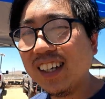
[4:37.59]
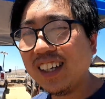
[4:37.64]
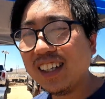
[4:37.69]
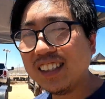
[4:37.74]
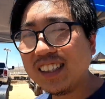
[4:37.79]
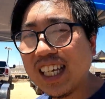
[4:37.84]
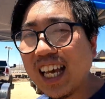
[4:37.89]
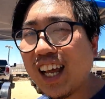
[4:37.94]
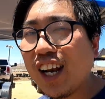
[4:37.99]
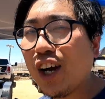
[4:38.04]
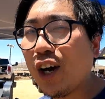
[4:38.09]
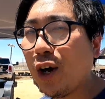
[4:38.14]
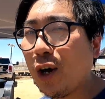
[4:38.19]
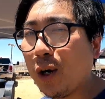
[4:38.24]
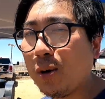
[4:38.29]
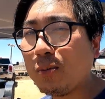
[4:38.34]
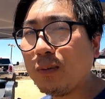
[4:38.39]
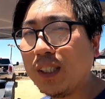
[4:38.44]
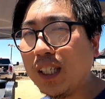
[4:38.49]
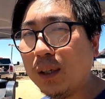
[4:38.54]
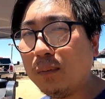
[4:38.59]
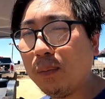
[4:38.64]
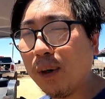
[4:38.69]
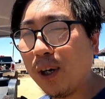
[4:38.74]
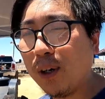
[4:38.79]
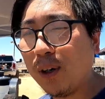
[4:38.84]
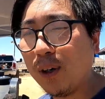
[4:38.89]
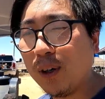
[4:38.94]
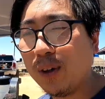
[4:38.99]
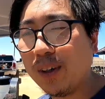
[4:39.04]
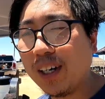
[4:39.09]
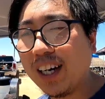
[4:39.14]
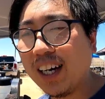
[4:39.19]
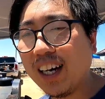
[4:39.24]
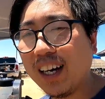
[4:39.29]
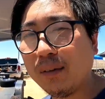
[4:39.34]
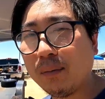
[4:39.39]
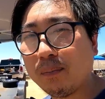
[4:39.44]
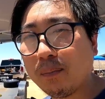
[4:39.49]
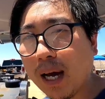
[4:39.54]
Is that a Home Depot
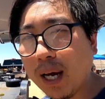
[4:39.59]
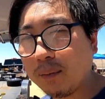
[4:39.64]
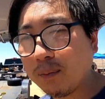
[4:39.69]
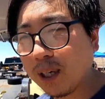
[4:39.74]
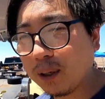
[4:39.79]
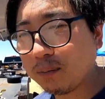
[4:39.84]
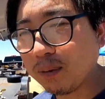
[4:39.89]
pipe